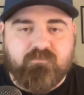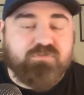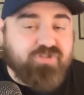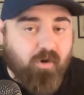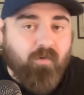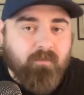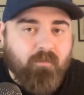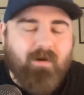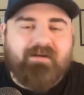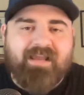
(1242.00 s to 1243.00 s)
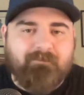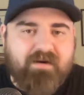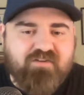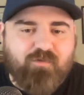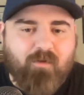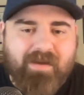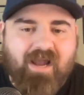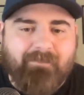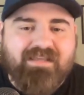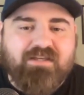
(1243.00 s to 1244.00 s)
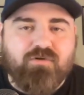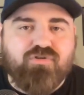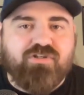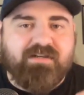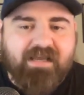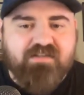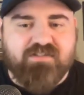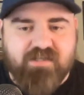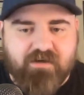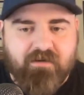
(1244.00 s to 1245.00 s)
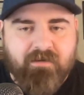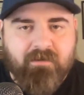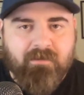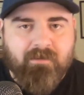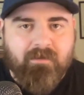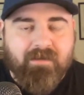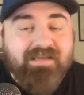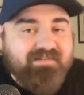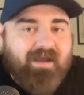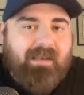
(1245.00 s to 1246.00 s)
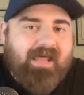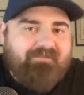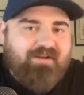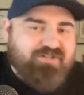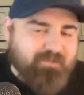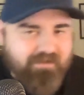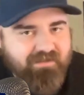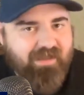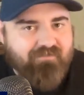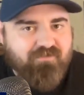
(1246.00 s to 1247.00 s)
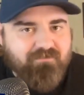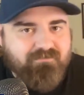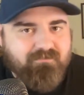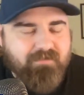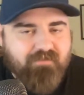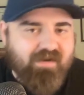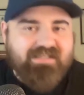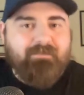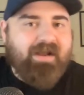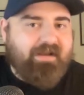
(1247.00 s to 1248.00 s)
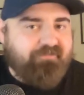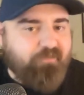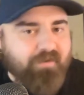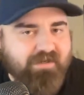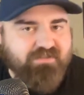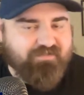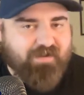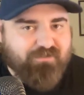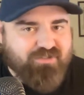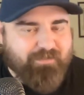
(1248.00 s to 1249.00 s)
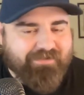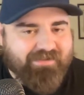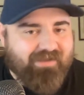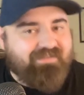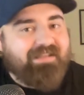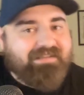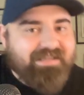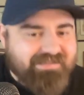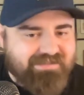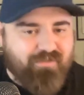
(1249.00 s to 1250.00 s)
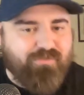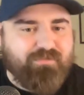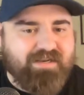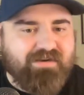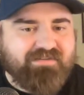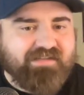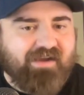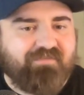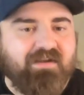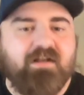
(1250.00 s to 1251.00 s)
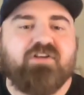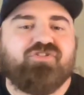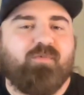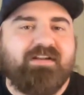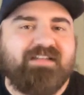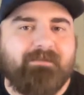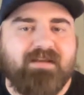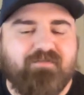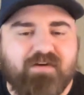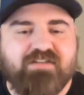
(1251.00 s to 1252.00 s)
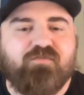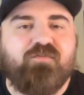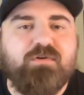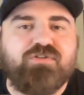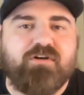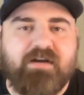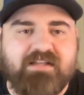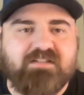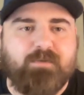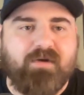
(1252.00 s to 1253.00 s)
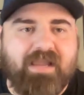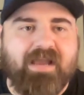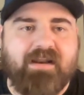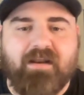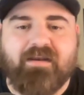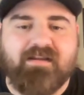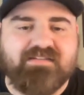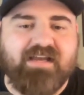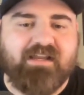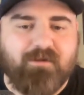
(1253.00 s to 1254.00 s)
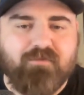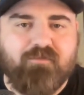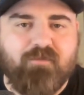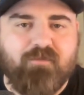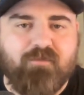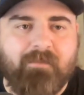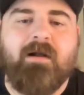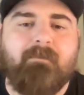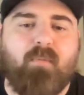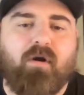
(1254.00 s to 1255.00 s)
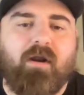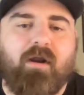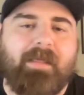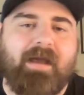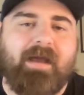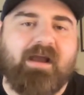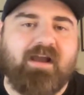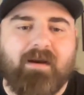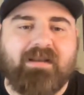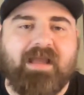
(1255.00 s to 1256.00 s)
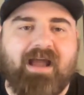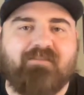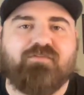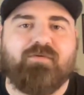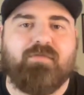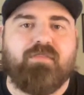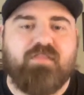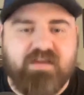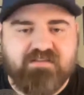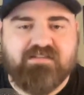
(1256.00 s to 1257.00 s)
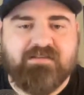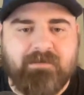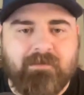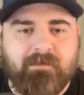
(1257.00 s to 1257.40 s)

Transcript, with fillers: So while Kaden Perry's role may not be huge next year, he's got a lot of eligibility left. In fact, he might have four years of eligibility left, at least three years left. So, what does that mean for his future in Spokane and in a Gonzaga uniform? More on that coming up right after this.